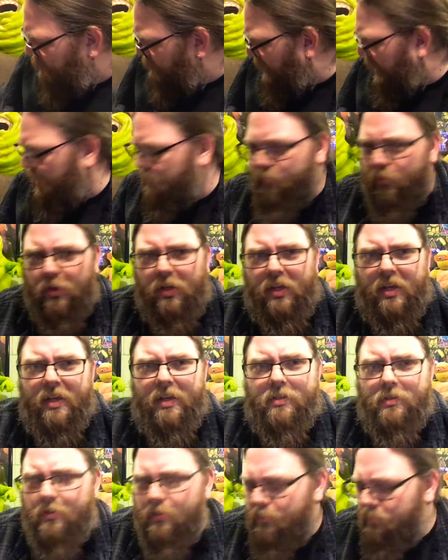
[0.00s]
Bad for
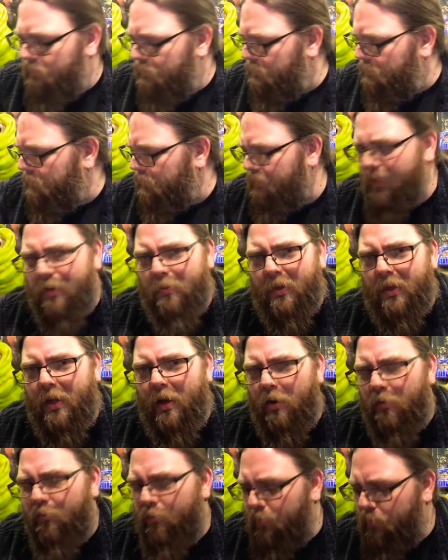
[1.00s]
kids. You gotta be
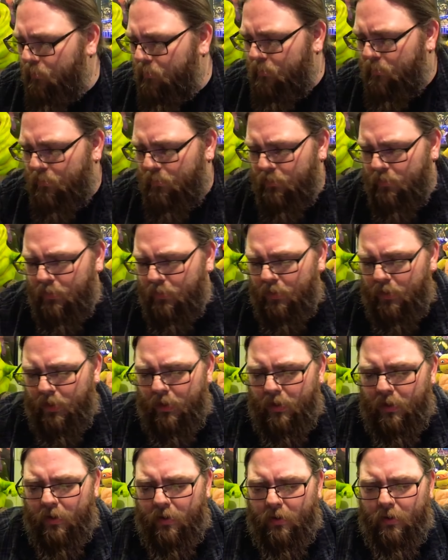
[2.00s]
careful.
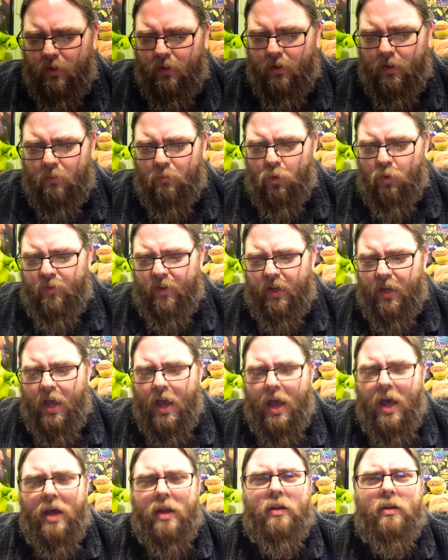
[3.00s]
Moving
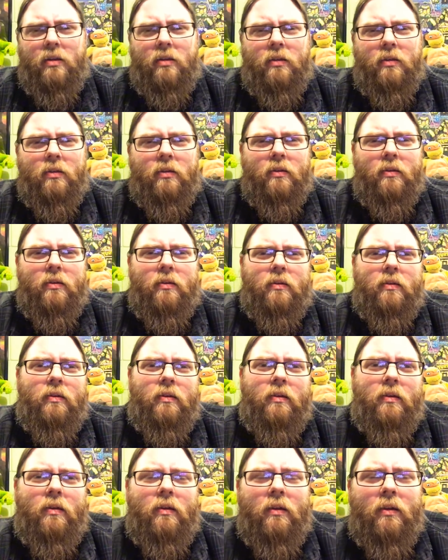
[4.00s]
on.
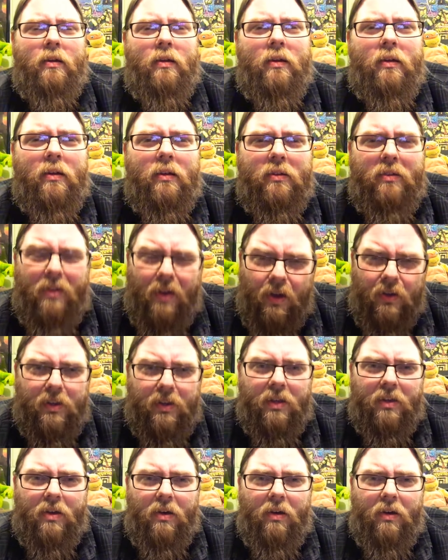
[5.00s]

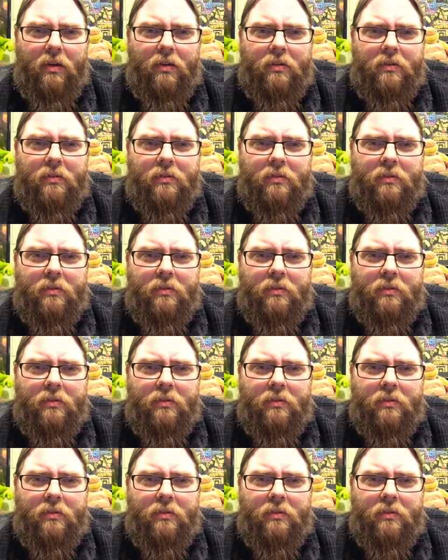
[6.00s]
Donkey Kong.